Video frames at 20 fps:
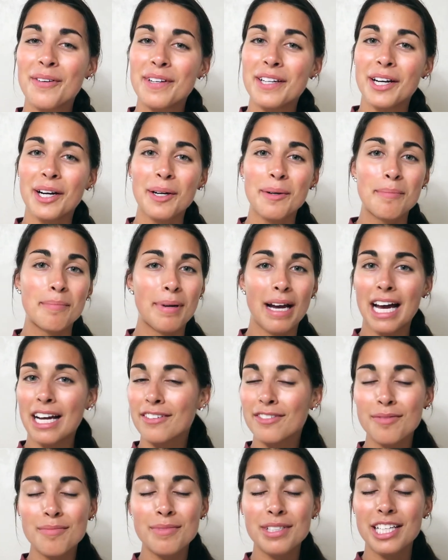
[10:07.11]
We are
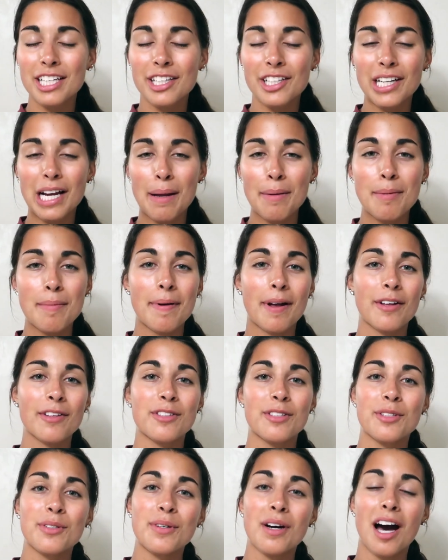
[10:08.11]
back from dinner. I'm
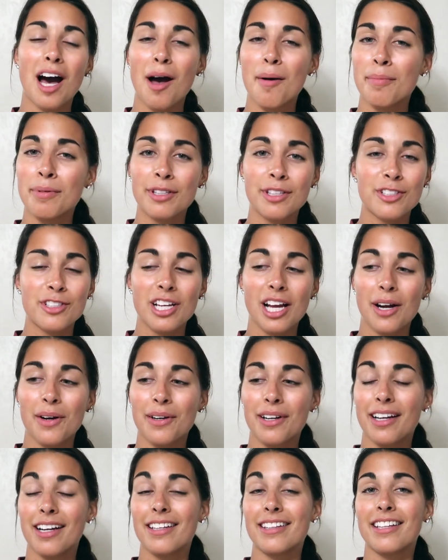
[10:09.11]
about to hop in the
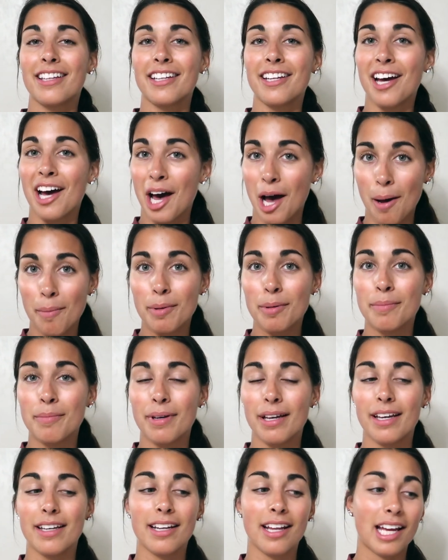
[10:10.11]
shower and then hop in
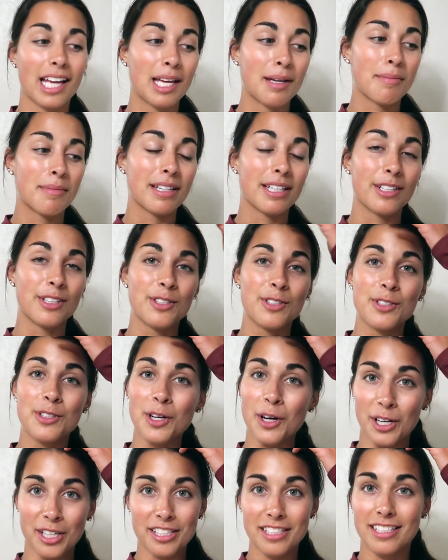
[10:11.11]
bed. I am
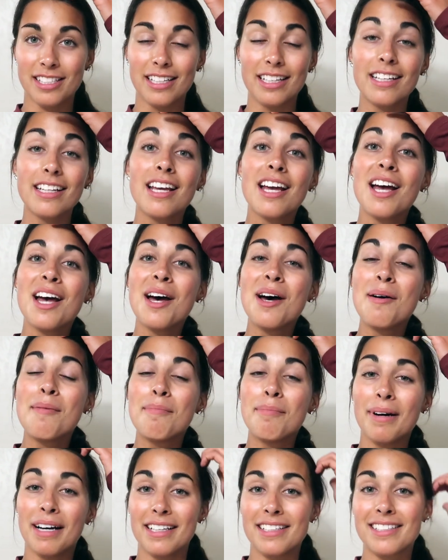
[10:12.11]
exhausted,
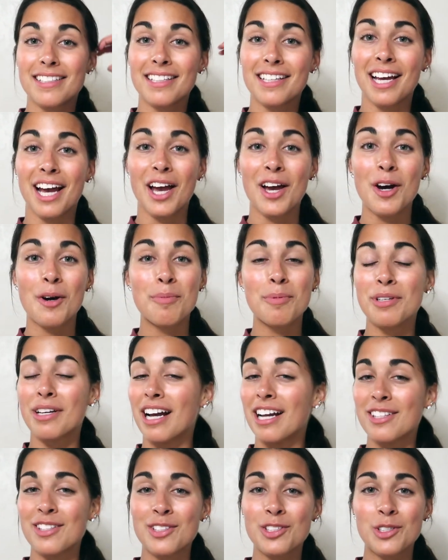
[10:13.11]
but I hope you
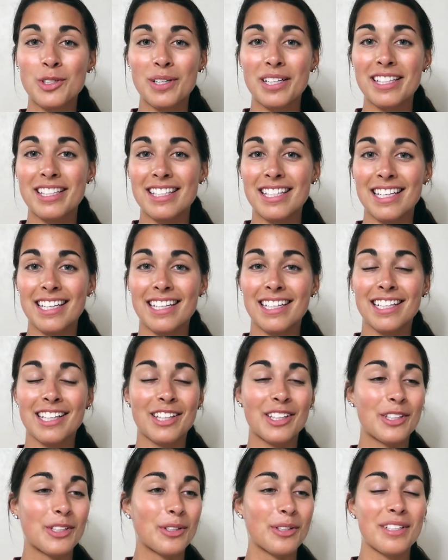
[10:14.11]
guys enjoyed seeing a
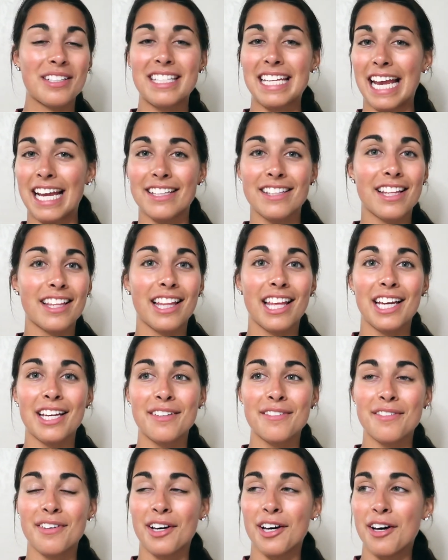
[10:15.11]
little day in the
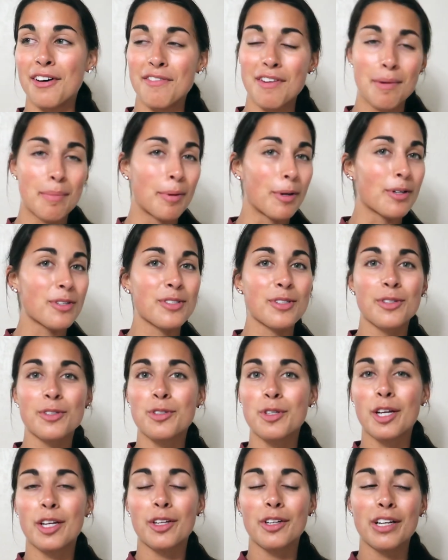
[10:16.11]
life of a personal
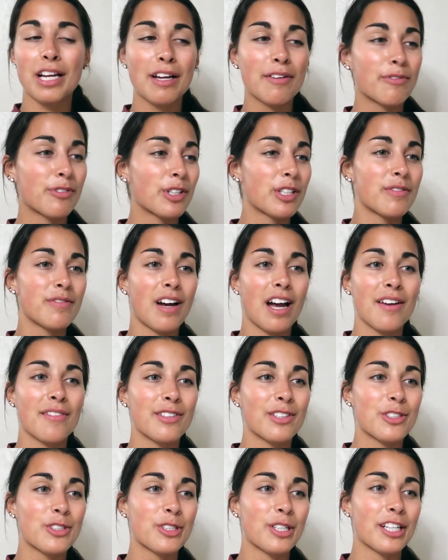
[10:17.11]
trainer, F forty-five
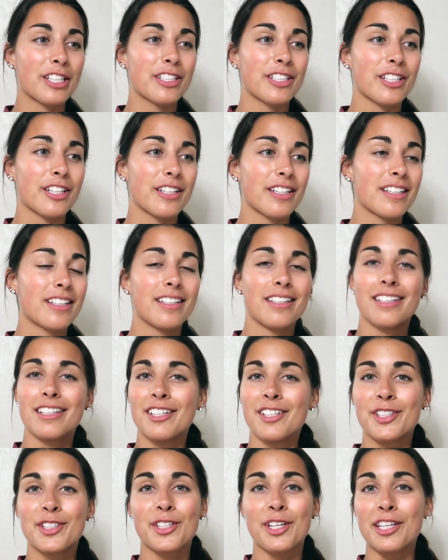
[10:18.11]
instructor,
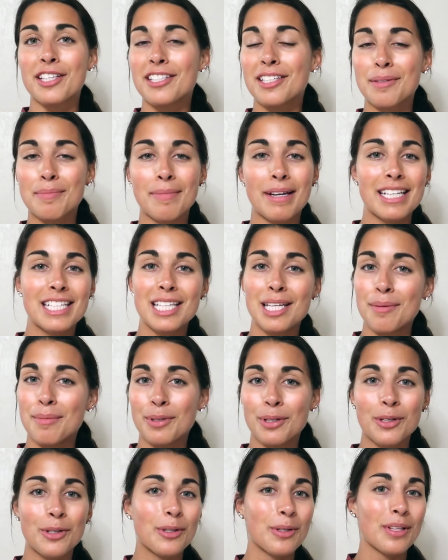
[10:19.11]
just my
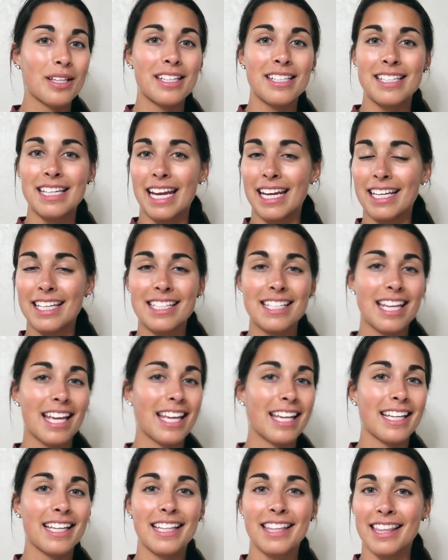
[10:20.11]
typical
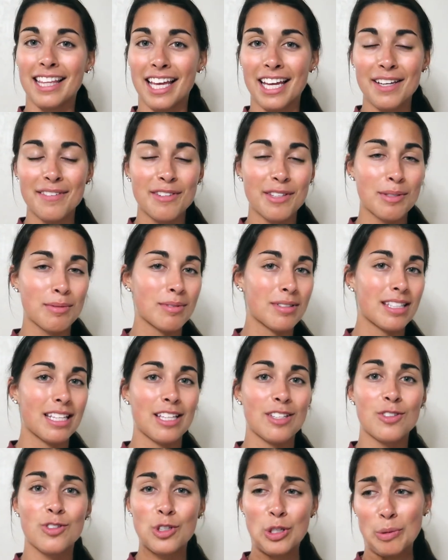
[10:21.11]
day-to-day life. This was
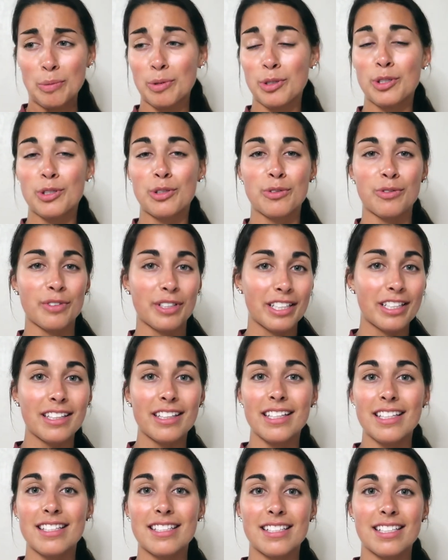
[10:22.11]
a super
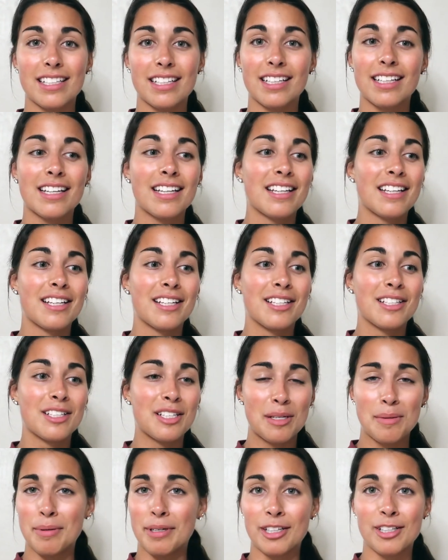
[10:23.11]
realistic
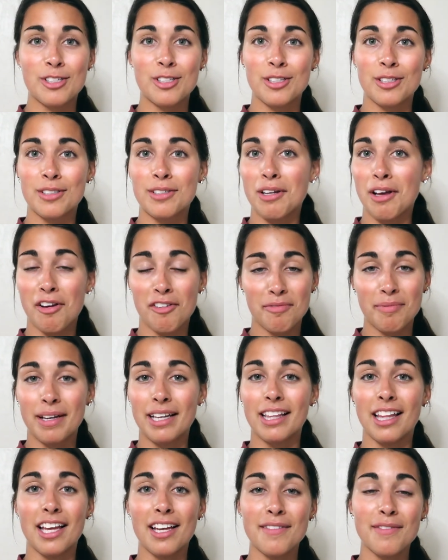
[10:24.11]
depiction of
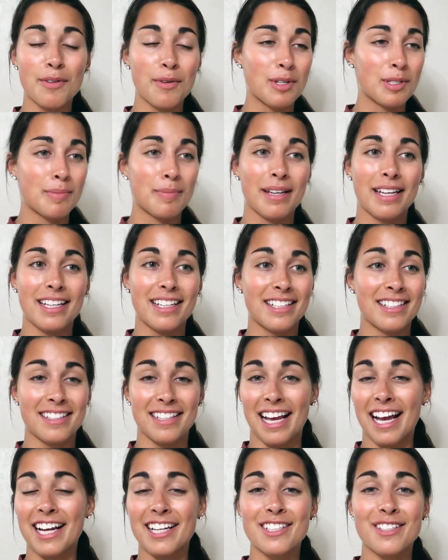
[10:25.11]
my life. It was my
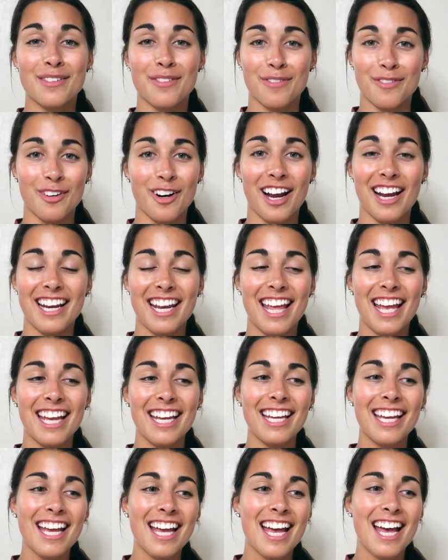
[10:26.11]
exact
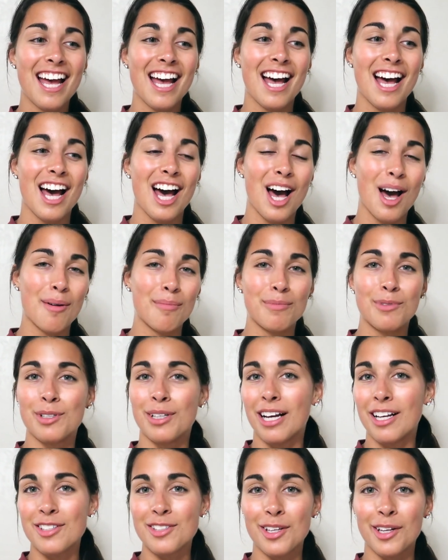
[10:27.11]
Friday. Um, you
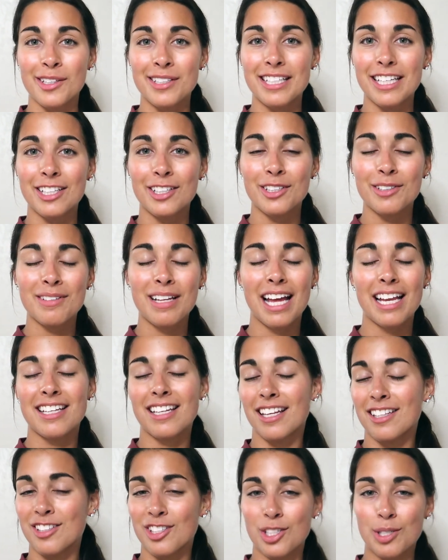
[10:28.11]
guys saw dinner, had
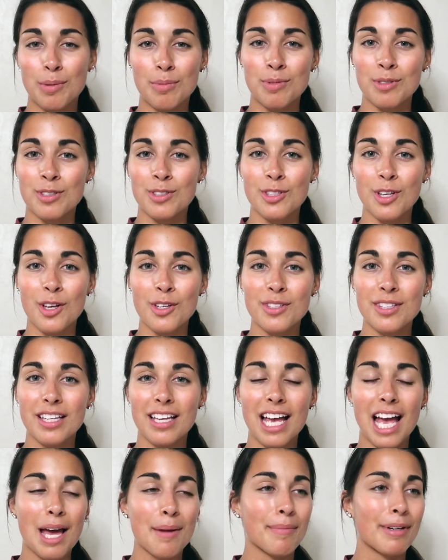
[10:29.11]
tons of chips and
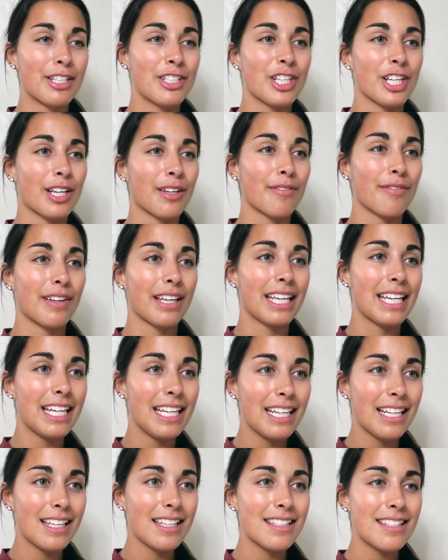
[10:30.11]
salsa, had my chicken
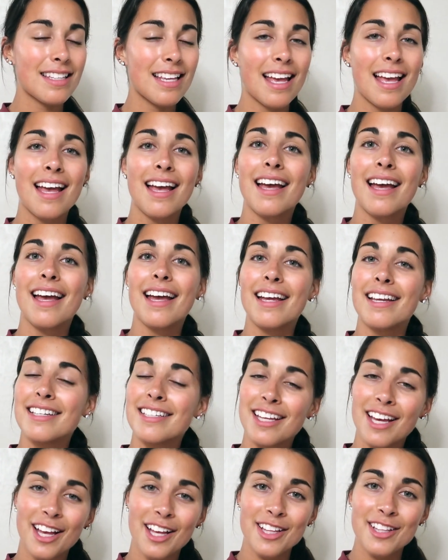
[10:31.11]
fajitas,
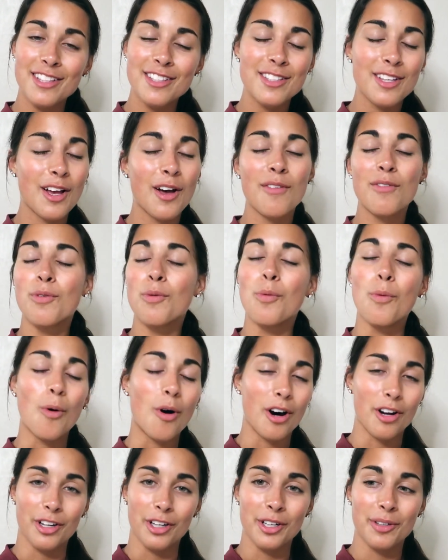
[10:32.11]
and tons of
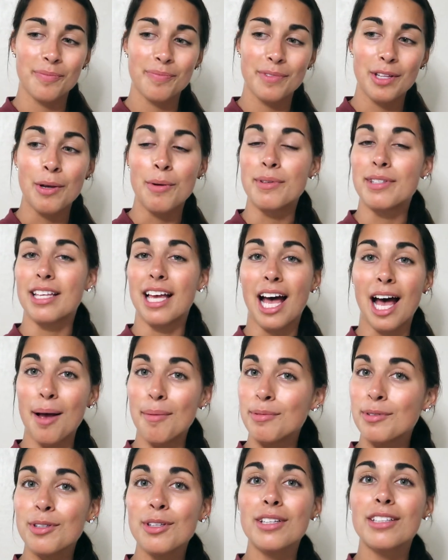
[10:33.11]
water. It was
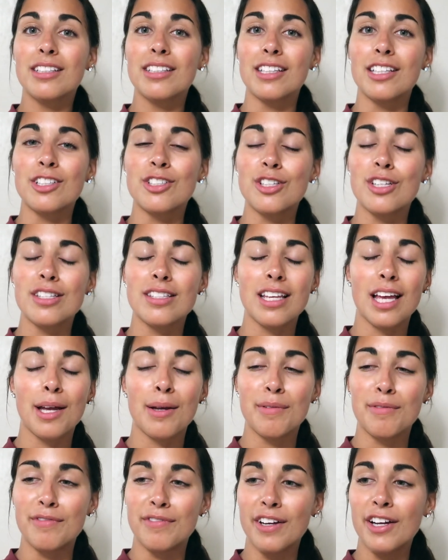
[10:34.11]
absolutely delicious. I
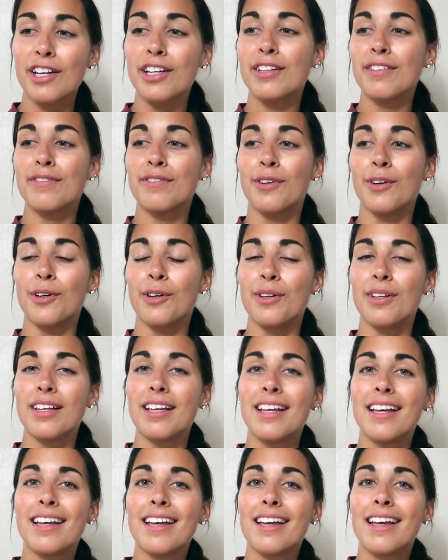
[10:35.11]
am very full
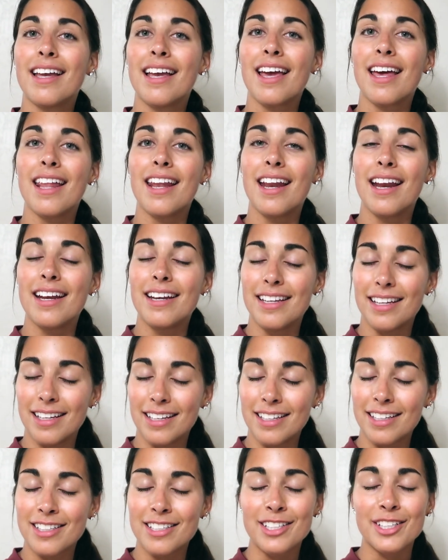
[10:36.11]
and I
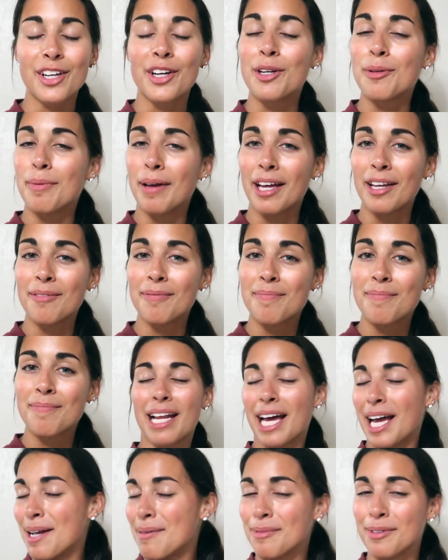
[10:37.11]
need to go to bed.
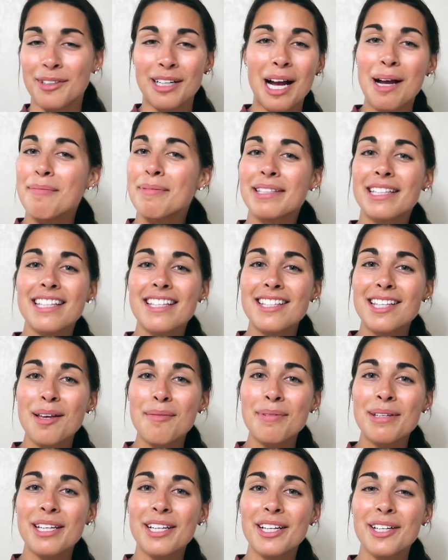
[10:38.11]
I am wrapping this
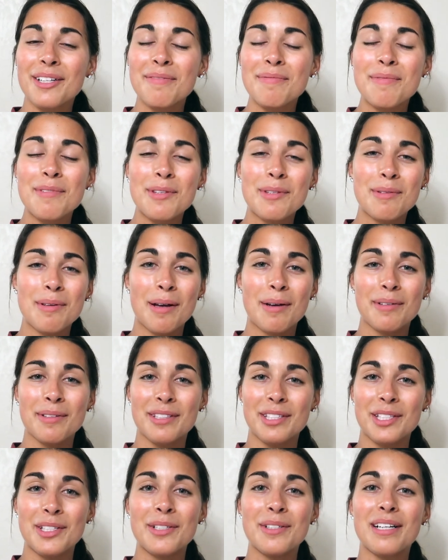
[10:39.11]
up here, so I will
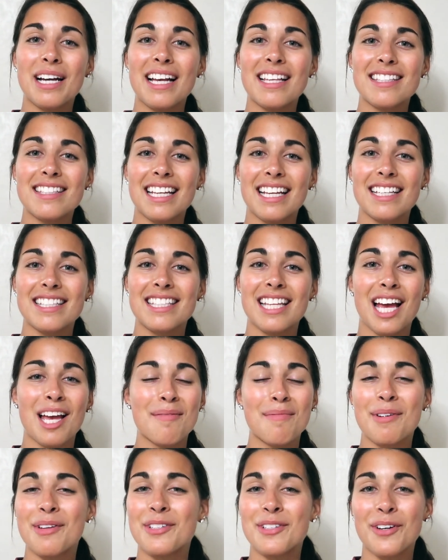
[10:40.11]
see you guys next
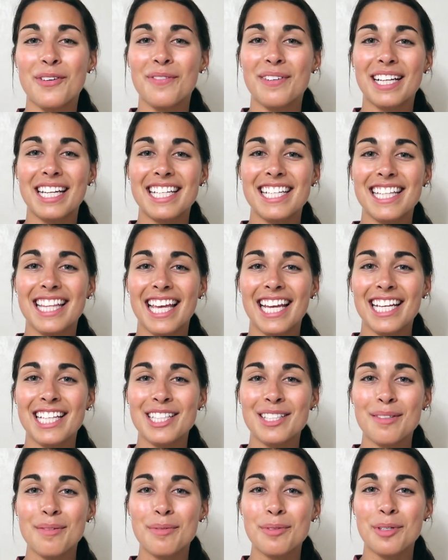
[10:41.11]
time. Don't forget to like
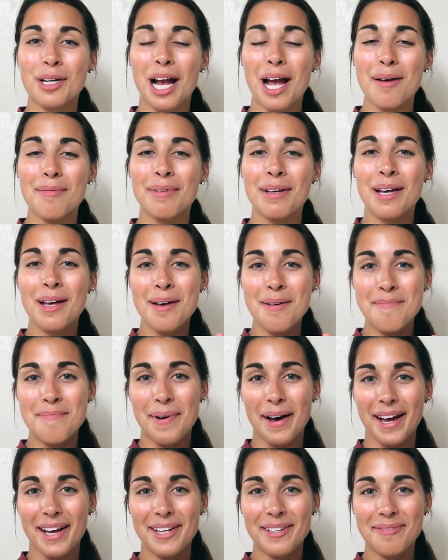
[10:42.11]
and subscribe.
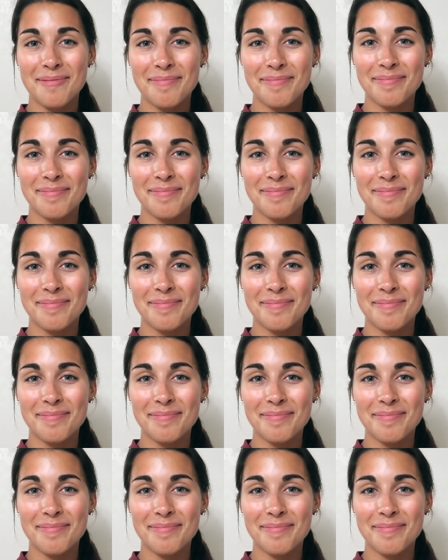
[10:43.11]
Bye.